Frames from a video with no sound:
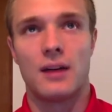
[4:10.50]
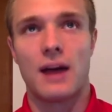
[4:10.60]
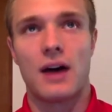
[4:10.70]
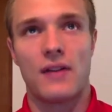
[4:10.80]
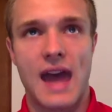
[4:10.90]

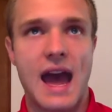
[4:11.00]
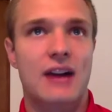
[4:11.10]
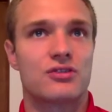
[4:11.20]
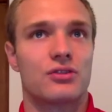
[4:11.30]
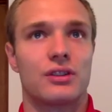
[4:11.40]
how they
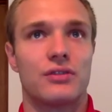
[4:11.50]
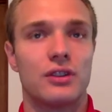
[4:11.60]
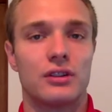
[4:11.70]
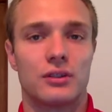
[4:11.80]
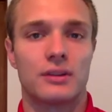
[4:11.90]
actually
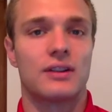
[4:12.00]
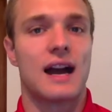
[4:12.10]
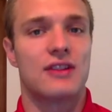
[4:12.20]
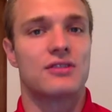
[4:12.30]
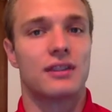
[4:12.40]
feel or what they're
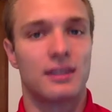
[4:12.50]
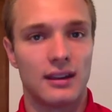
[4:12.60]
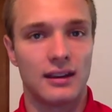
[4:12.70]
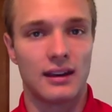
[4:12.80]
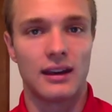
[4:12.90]
actually
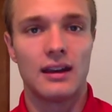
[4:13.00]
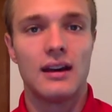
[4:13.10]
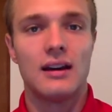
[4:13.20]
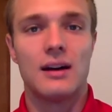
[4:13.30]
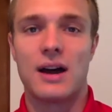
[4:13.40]
thinking.
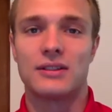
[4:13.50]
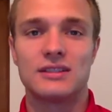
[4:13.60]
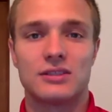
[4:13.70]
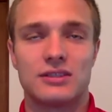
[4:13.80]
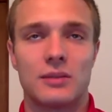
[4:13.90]
Now, it's
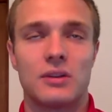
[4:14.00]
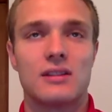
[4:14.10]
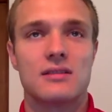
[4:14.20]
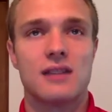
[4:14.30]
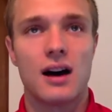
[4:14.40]
interesting
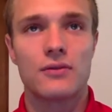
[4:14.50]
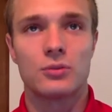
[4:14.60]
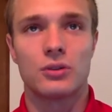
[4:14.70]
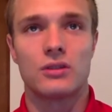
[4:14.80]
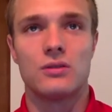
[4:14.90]
because
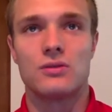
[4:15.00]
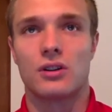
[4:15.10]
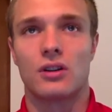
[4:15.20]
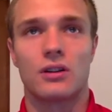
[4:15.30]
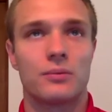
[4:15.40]
nonverbal cues
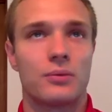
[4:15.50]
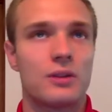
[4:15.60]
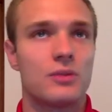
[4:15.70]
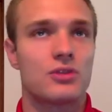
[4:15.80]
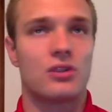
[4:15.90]
are pretty
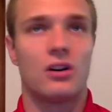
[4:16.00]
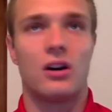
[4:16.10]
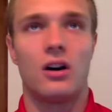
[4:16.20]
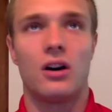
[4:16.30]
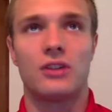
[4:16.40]
much
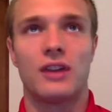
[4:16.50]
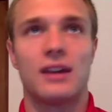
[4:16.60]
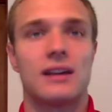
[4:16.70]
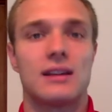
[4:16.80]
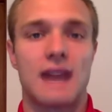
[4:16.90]
all
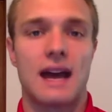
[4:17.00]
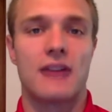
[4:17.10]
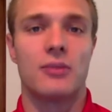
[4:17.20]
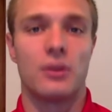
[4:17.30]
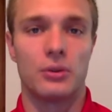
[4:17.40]
taken in the eye of the
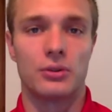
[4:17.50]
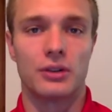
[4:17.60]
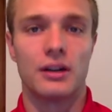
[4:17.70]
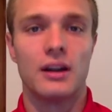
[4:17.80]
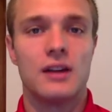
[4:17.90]
beholder.
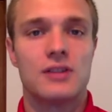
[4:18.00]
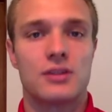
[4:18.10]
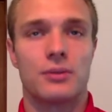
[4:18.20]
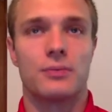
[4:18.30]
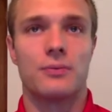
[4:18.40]

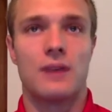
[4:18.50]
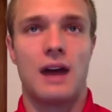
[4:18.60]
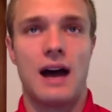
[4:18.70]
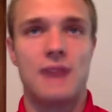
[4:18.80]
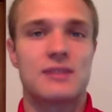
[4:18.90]
So
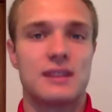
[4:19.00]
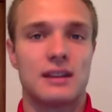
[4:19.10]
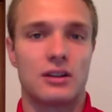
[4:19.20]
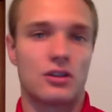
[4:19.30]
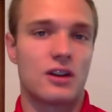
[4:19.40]
I'm sitting
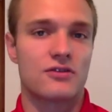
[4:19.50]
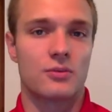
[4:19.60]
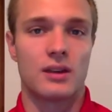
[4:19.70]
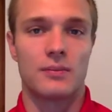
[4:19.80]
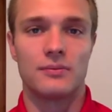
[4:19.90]
across from
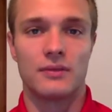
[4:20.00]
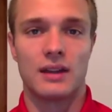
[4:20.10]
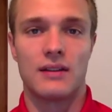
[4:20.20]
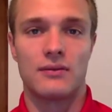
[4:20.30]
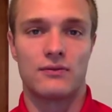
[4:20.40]
him,
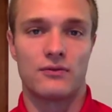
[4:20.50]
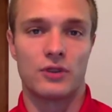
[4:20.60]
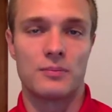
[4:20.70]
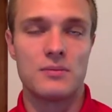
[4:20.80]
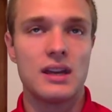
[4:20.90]
and for
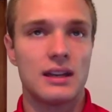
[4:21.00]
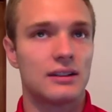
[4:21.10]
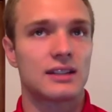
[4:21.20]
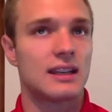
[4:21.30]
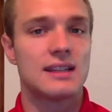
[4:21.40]
me, it
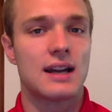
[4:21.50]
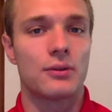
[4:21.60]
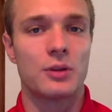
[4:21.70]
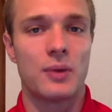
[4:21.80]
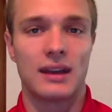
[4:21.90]
looks like he's not
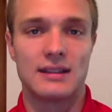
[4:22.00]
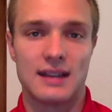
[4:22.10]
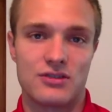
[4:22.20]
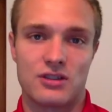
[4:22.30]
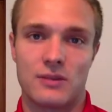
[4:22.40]
really paying
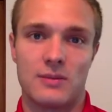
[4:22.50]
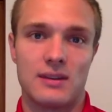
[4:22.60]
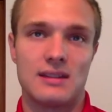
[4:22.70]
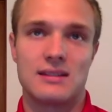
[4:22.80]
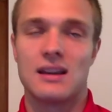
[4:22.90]
attention. Maybe
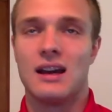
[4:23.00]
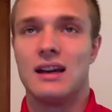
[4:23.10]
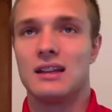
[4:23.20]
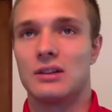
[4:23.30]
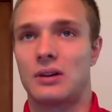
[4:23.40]
he's,
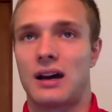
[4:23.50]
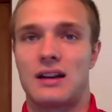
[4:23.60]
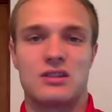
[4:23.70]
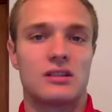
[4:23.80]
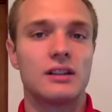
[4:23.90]
kind of
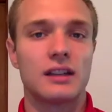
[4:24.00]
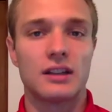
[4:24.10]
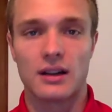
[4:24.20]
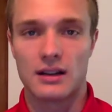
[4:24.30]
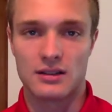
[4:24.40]
just clicking
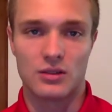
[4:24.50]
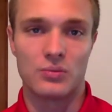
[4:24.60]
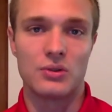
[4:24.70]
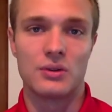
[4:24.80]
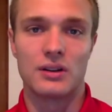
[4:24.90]
around on his
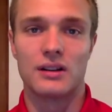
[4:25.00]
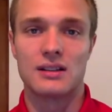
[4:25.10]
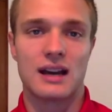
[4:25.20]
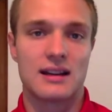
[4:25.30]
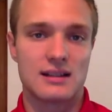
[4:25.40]
computer. He's
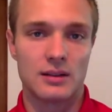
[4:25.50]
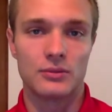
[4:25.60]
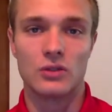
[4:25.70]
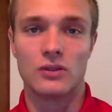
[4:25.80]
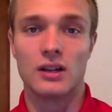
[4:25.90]
kind of slumped
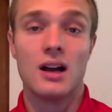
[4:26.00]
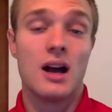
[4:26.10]
over.